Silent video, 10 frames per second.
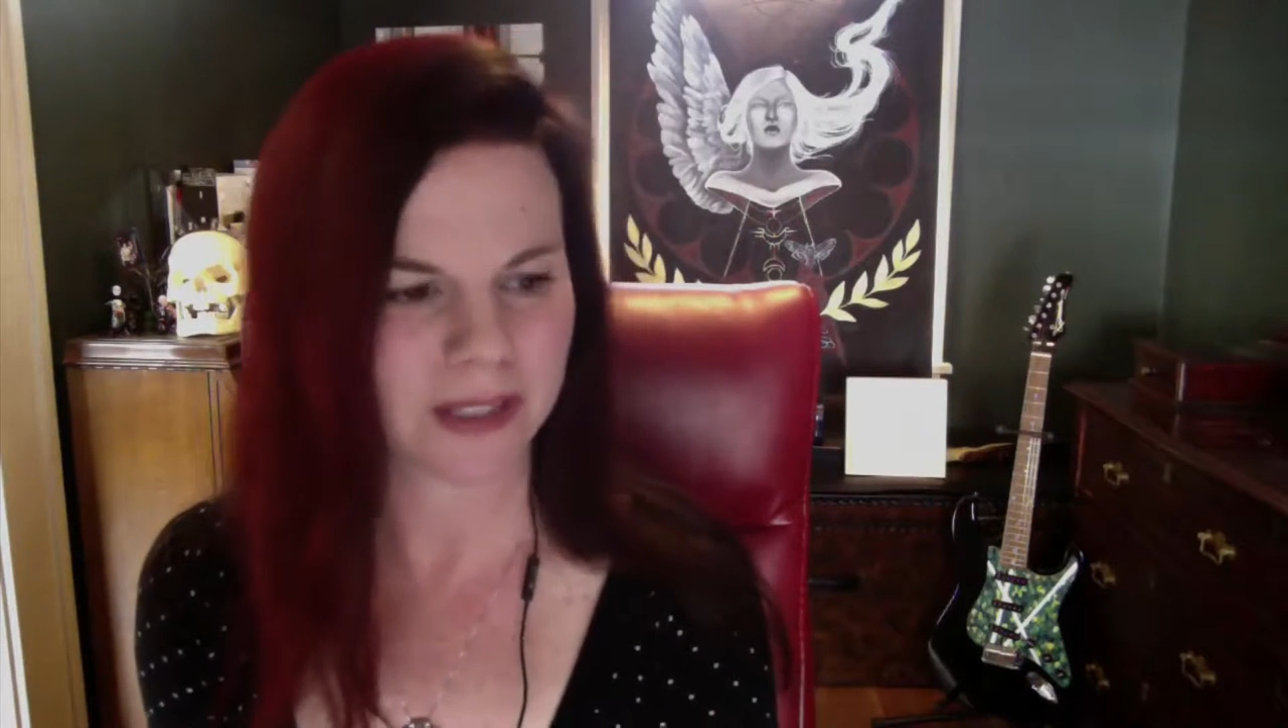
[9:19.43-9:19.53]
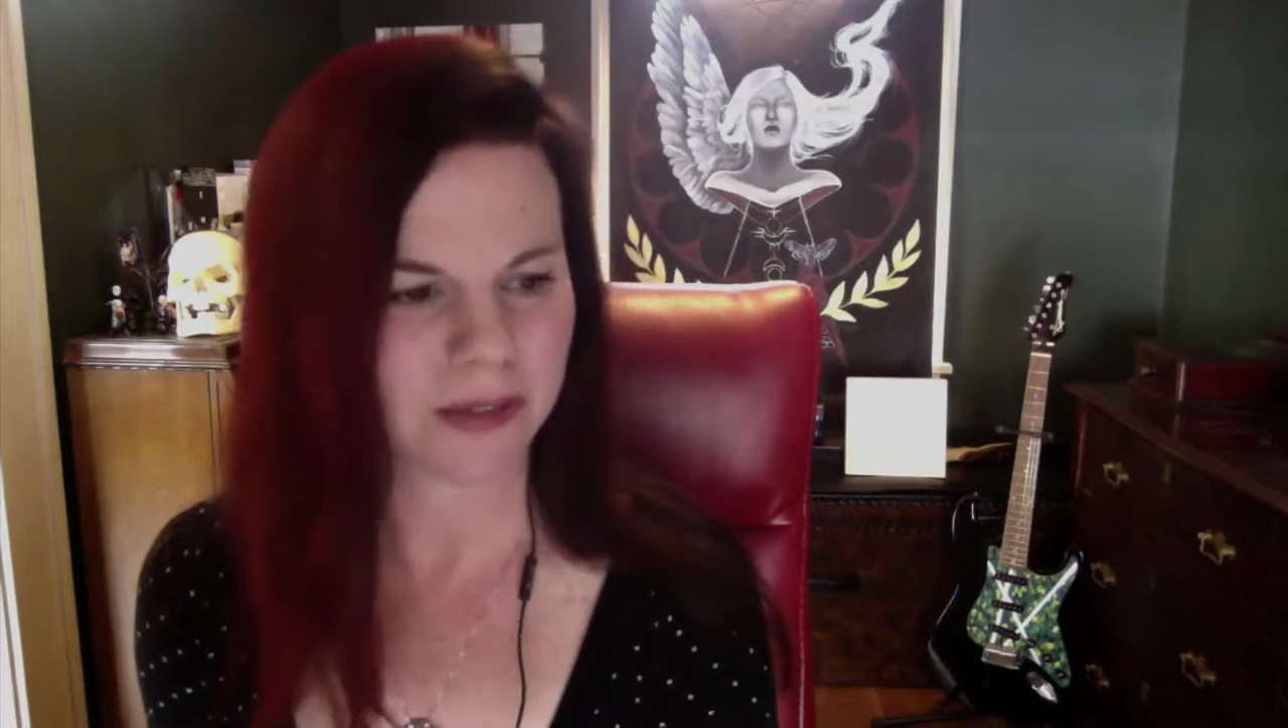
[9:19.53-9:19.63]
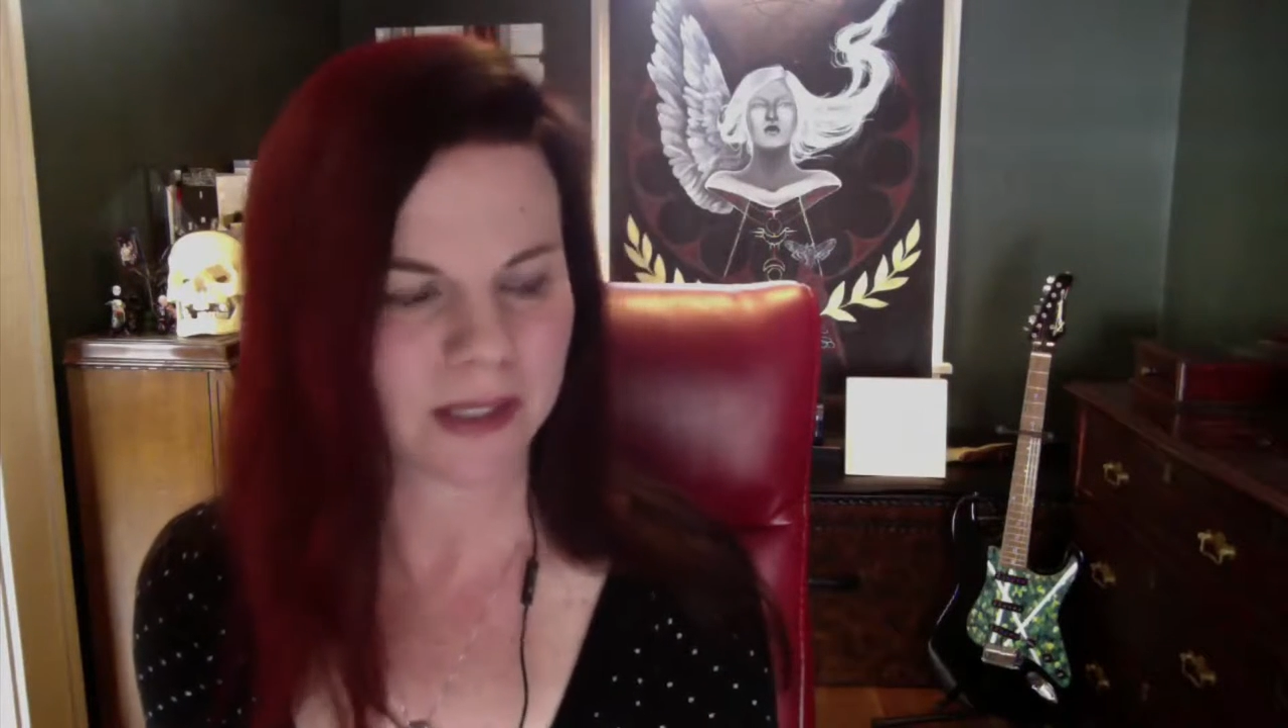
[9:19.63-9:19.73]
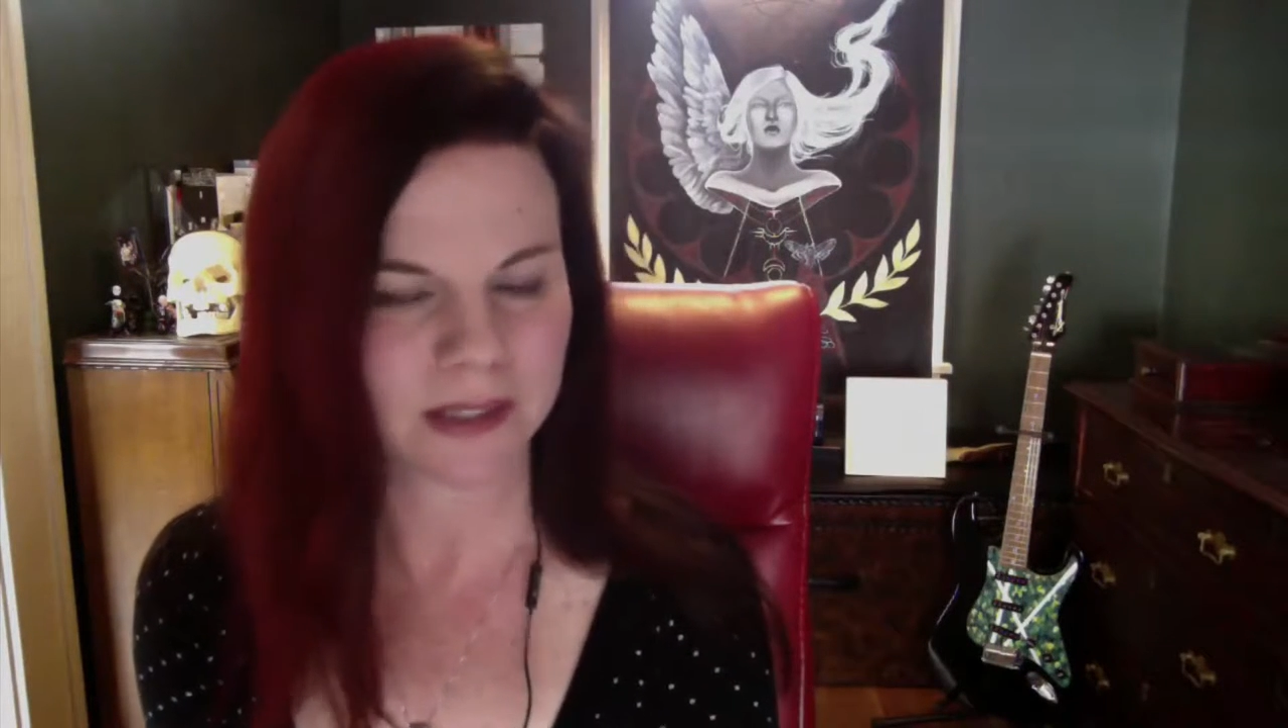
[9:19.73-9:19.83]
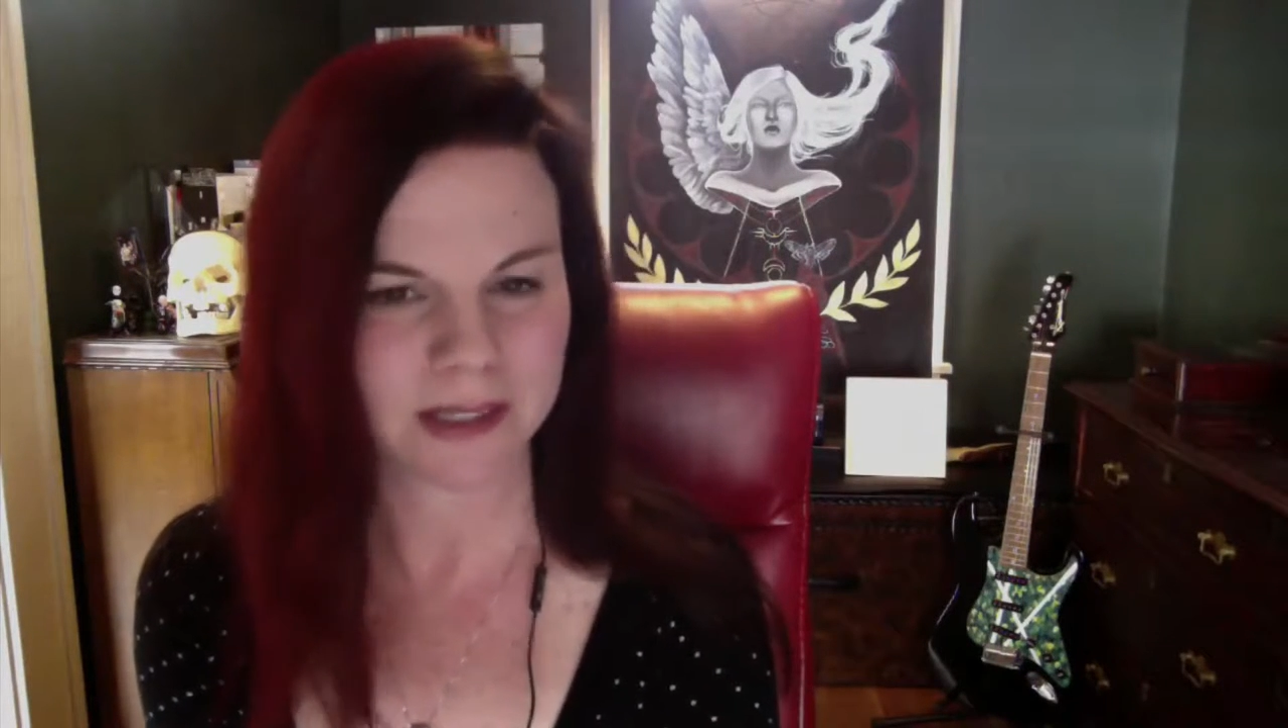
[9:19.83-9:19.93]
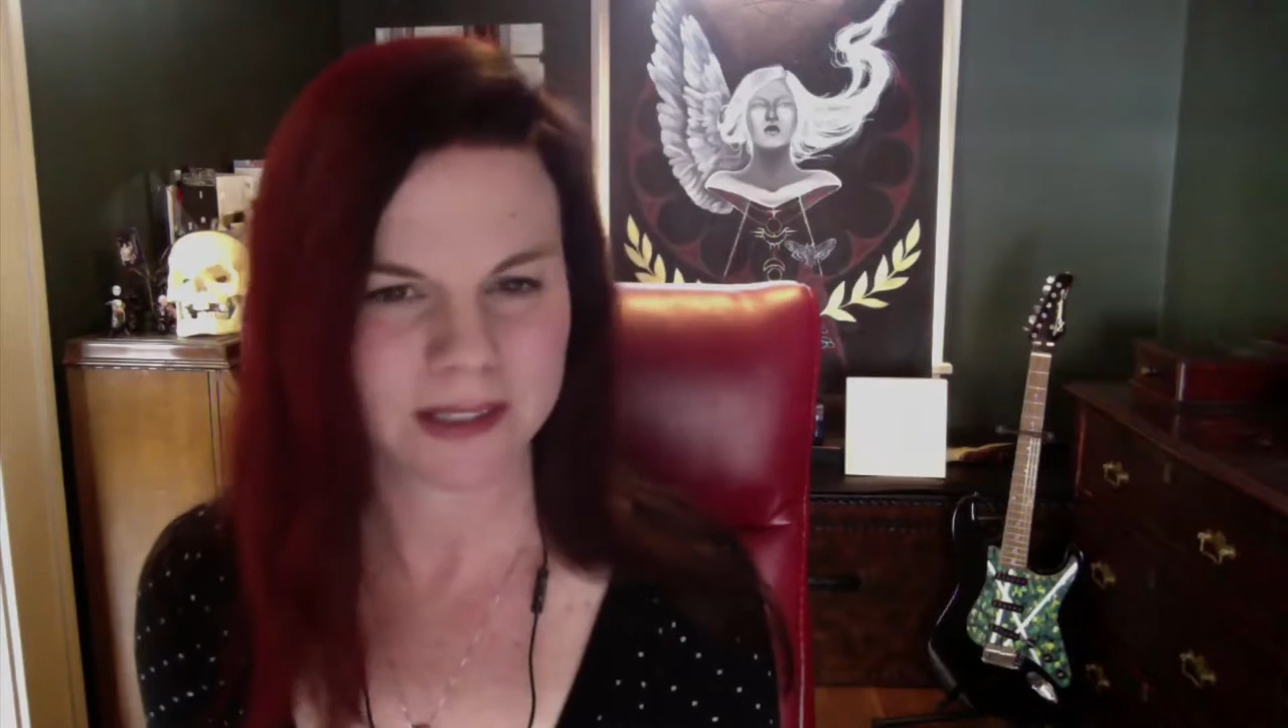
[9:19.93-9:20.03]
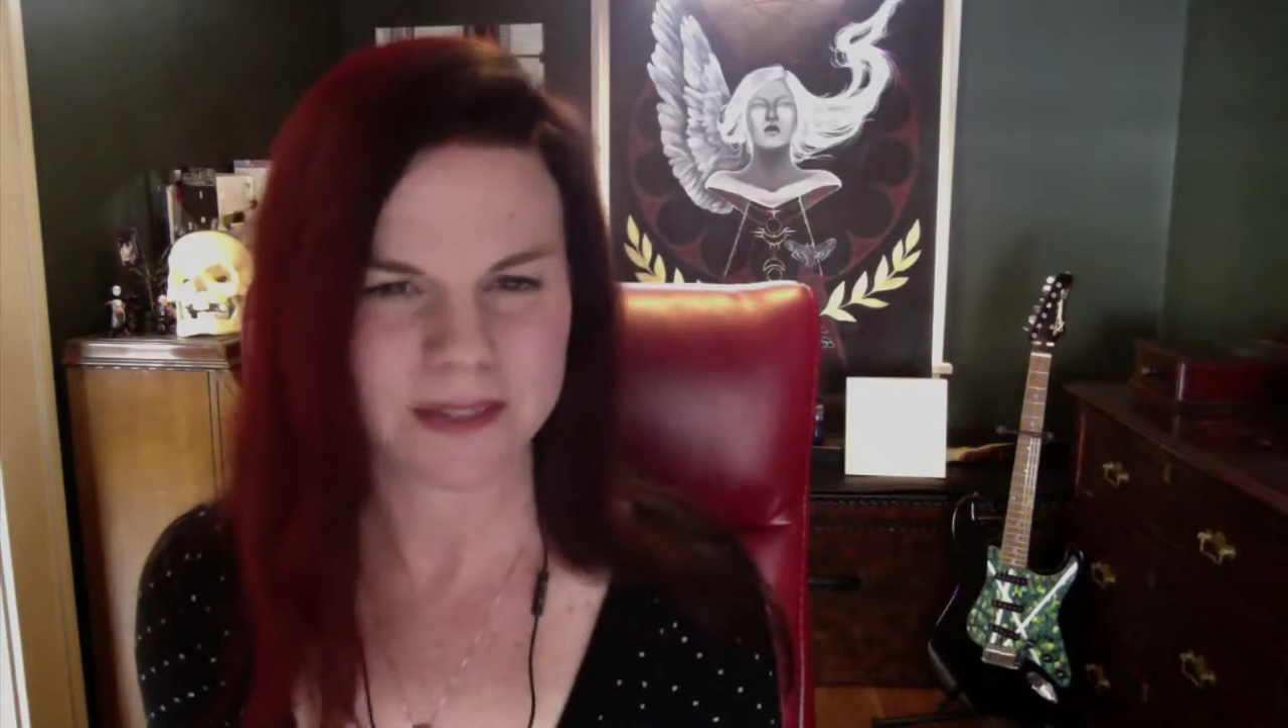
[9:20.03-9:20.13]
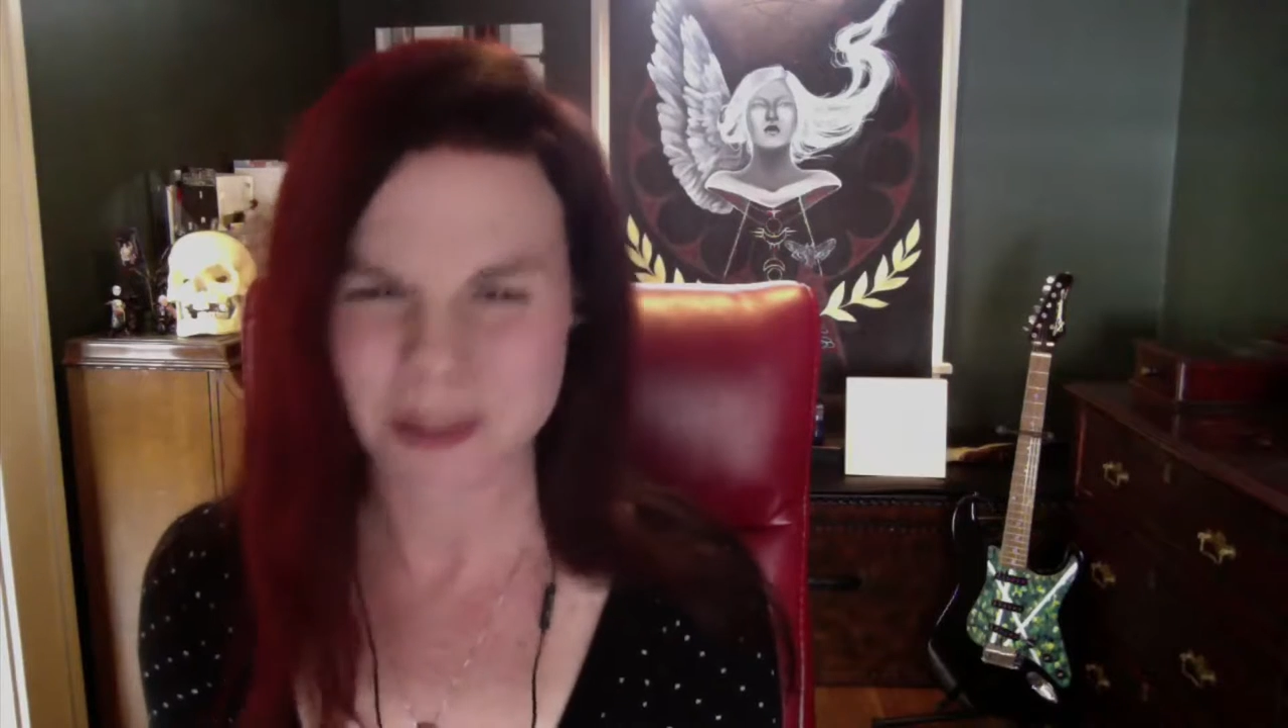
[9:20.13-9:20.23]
sounding like